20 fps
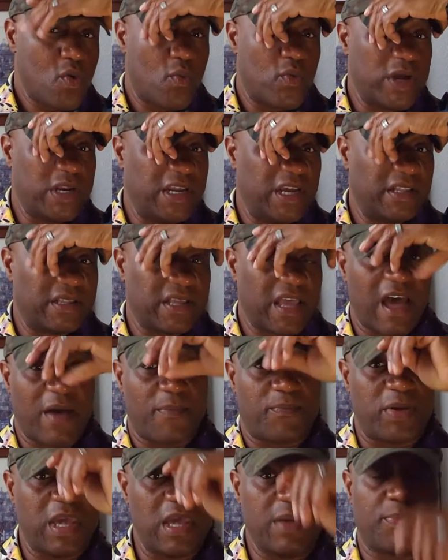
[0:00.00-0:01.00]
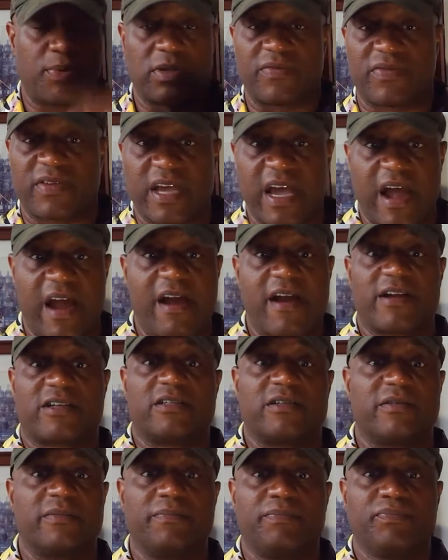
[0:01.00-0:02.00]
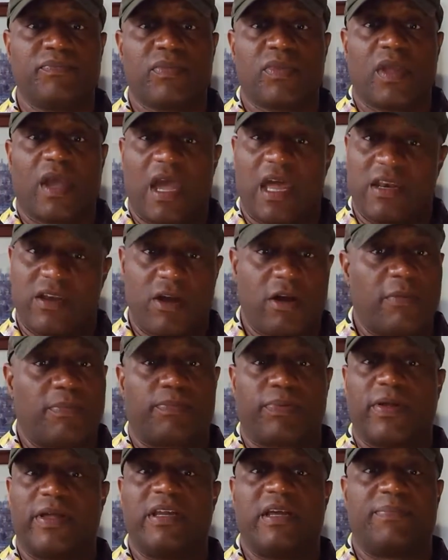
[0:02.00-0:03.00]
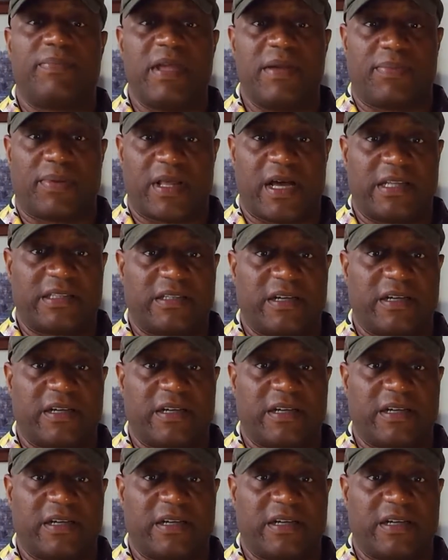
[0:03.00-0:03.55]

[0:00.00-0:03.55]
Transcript: We need to have people of character, and there are plenty of people out